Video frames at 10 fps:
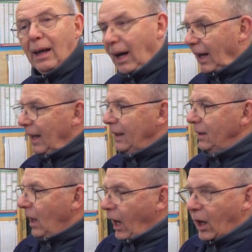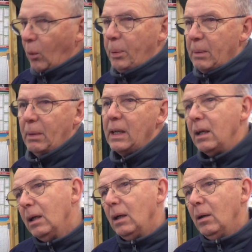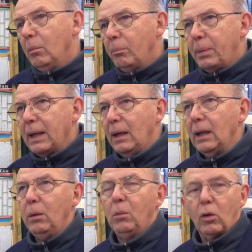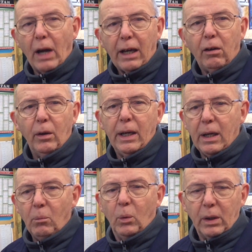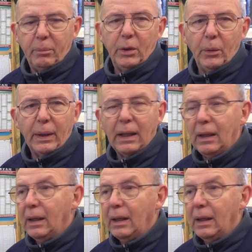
and helping me be a little more accurate in what I'm doing.